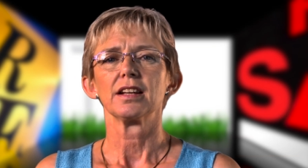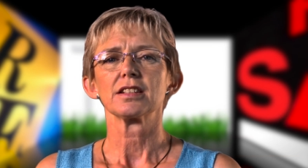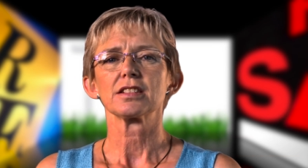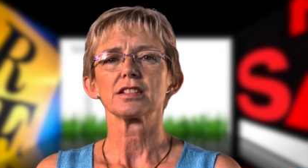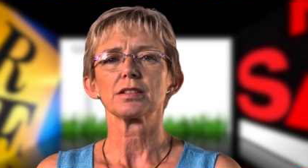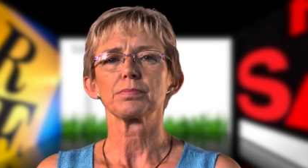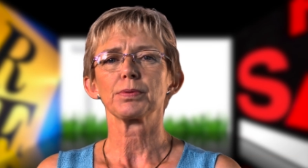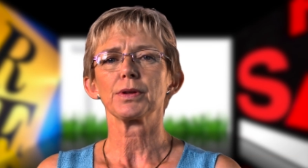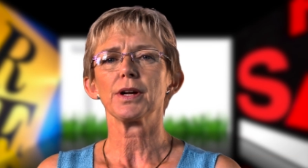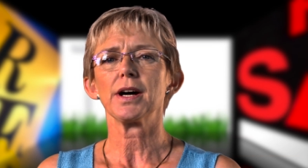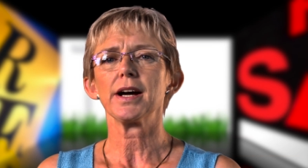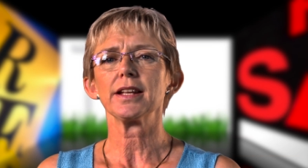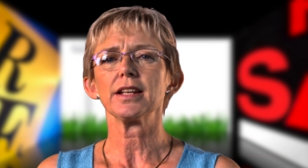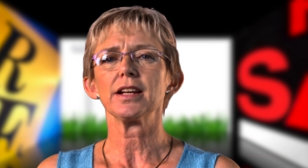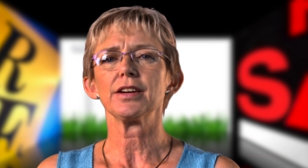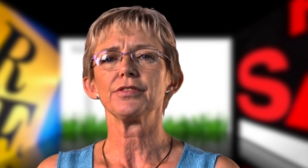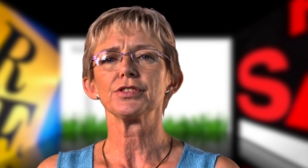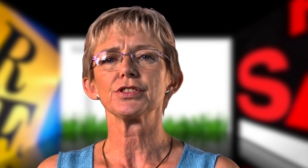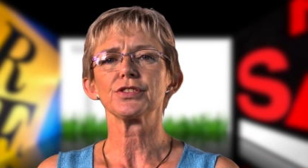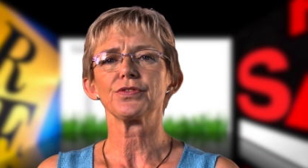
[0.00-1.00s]
Supply
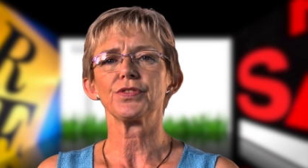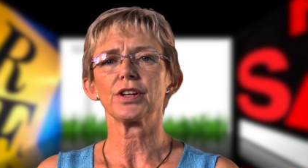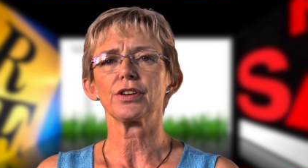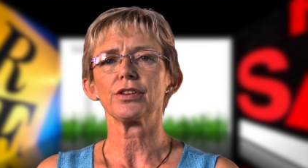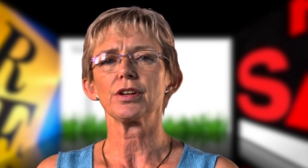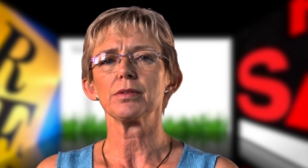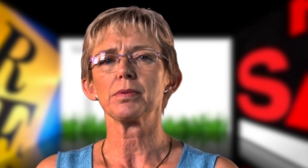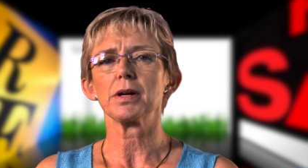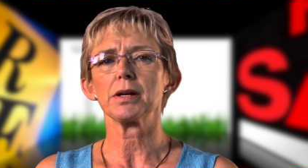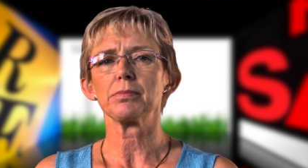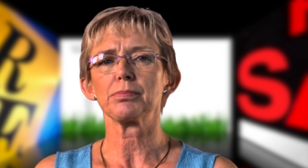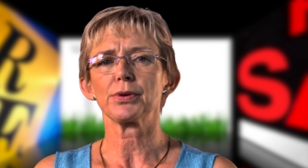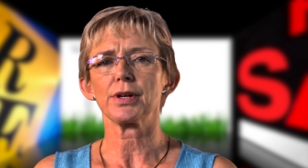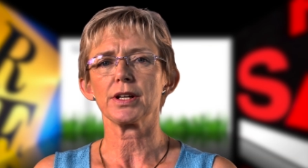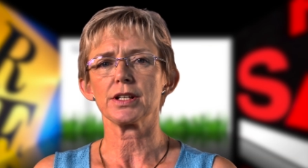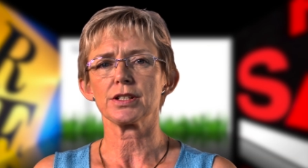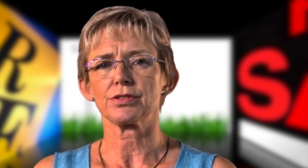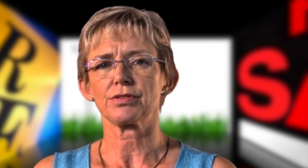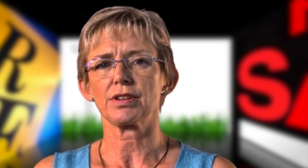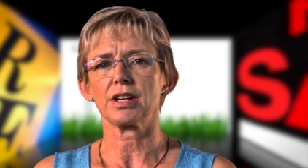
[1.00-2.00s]
levels vary by
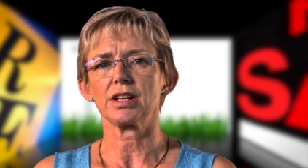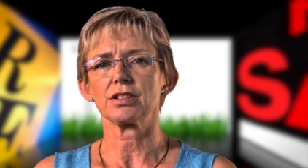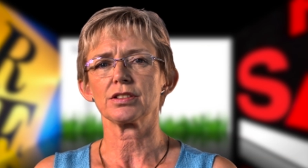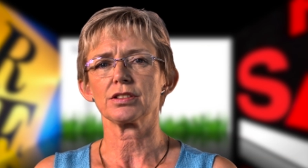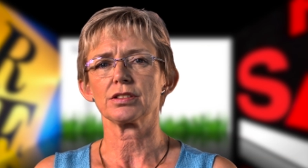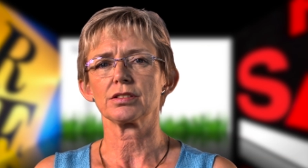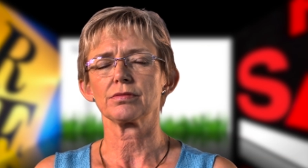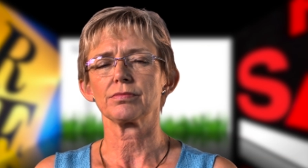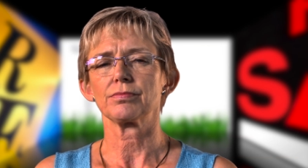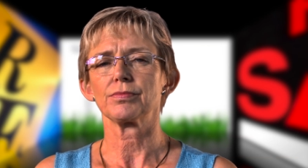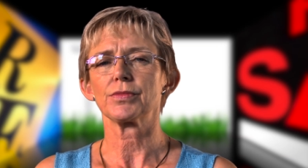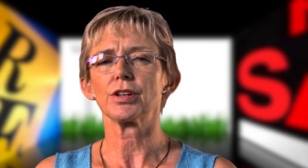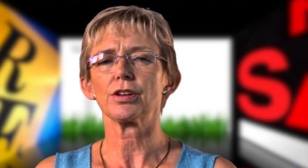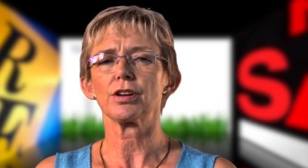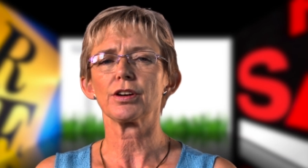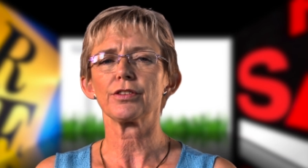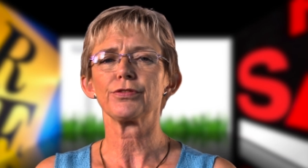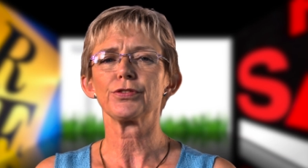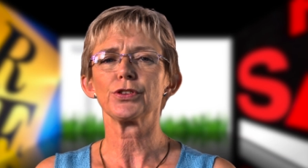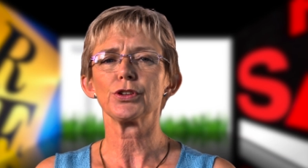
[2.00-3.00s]
price range.
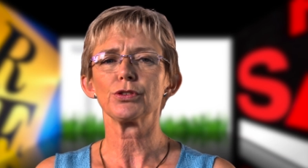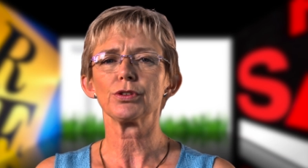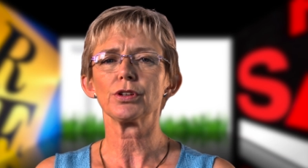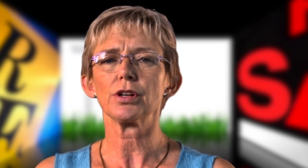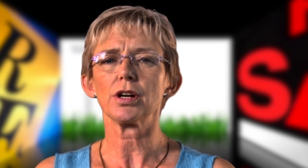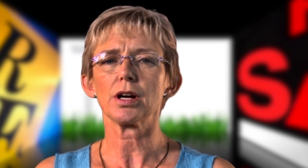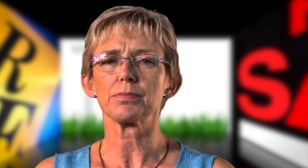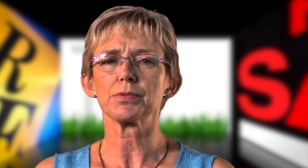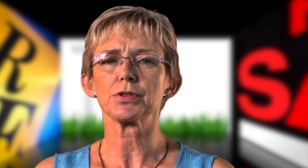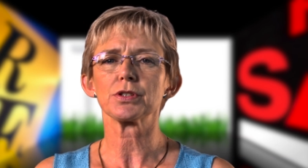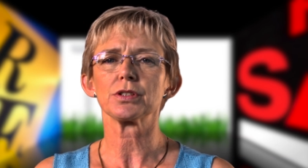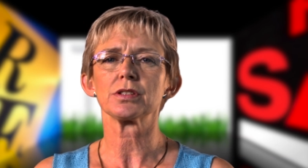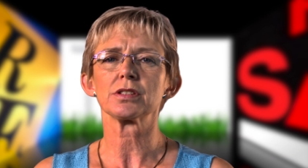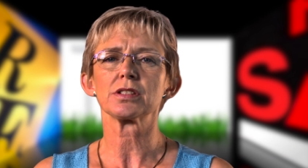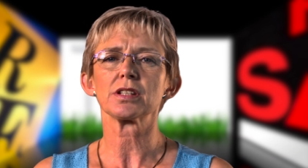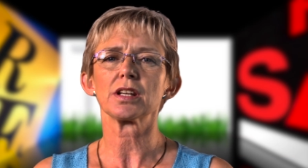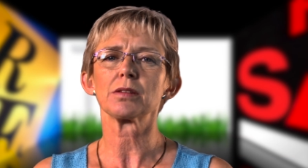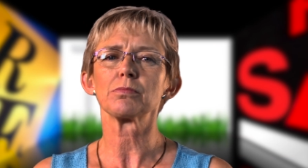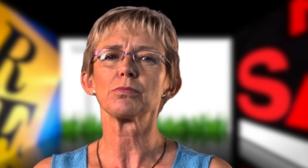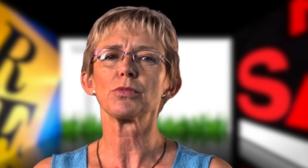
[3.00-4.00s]
There are fewer
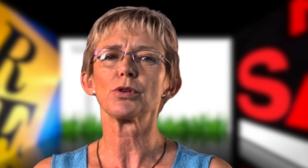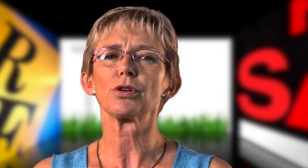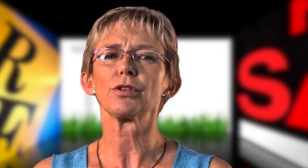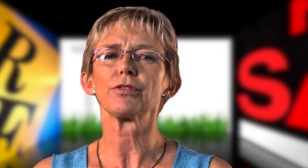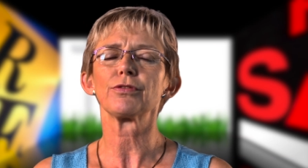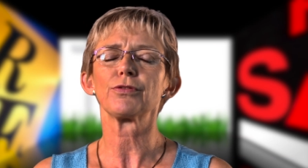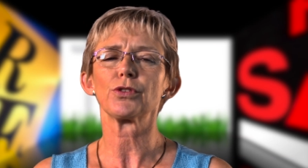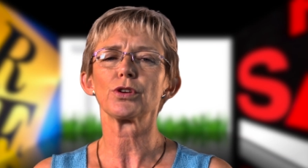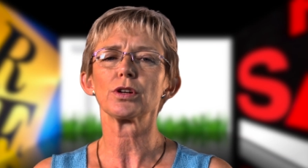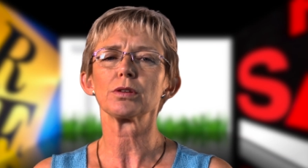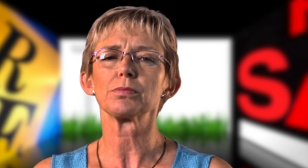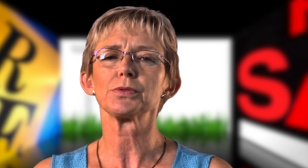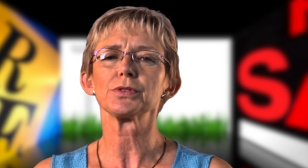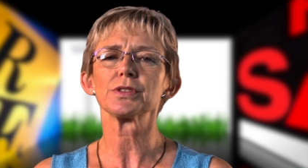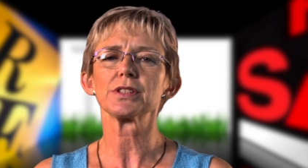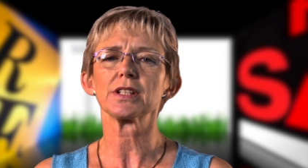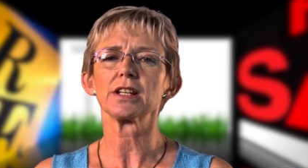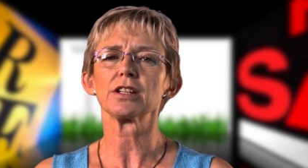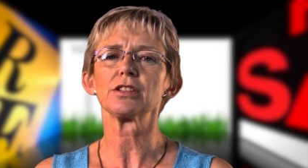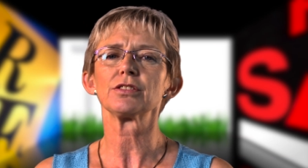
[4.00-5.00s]
options in more affordable
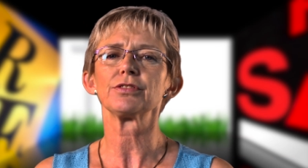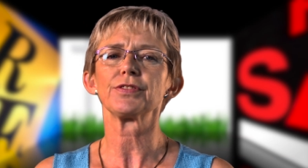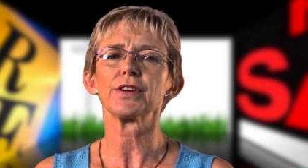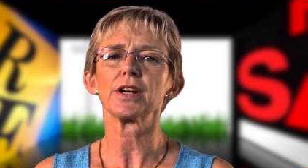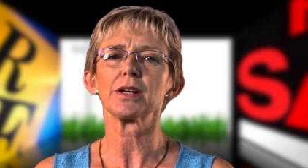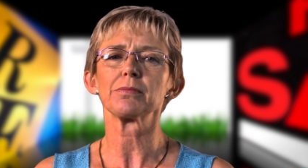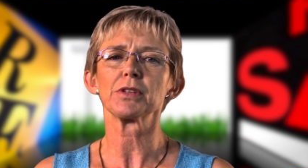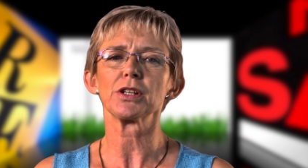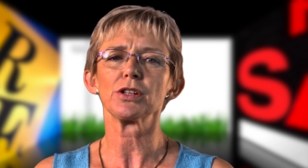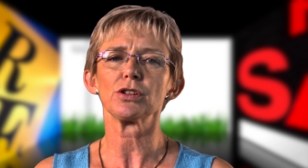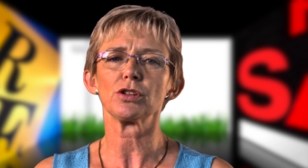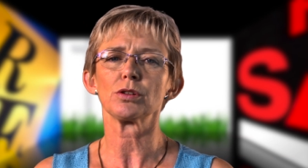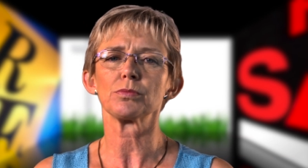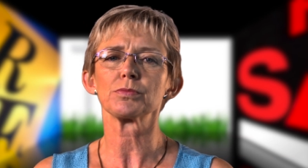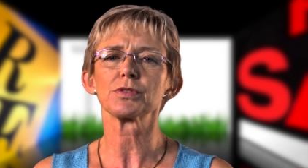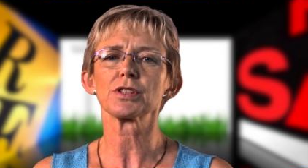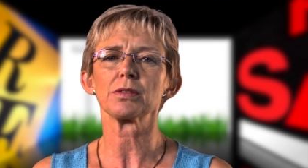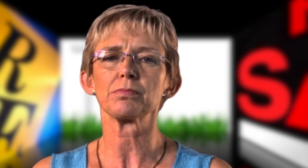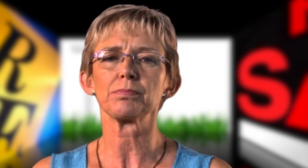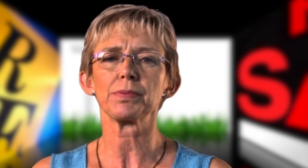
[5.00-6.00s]
single family
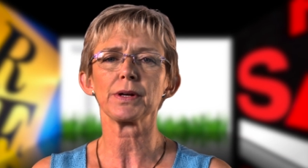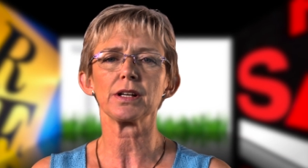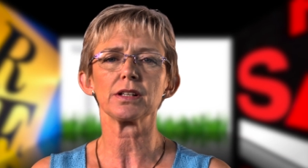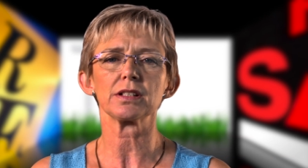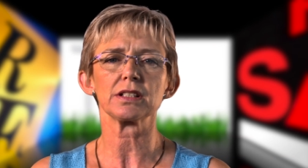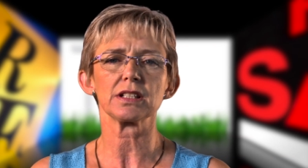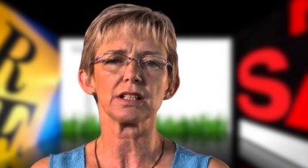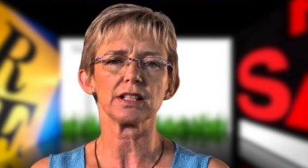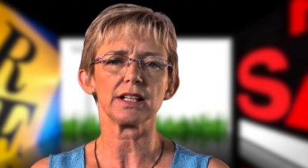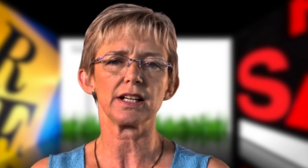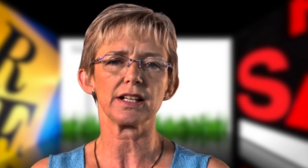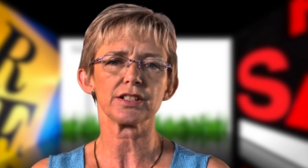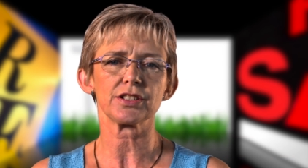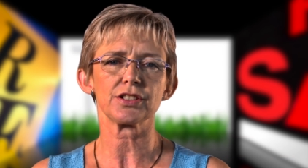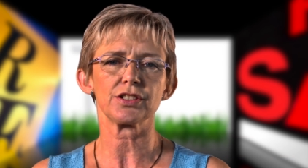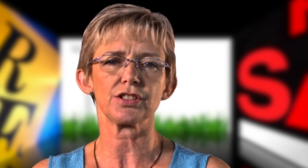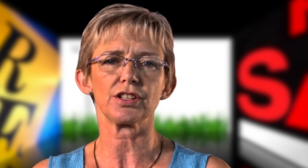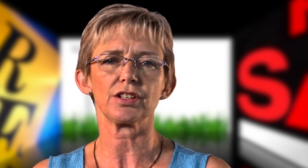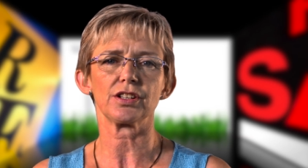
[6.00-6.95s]
homes compared to last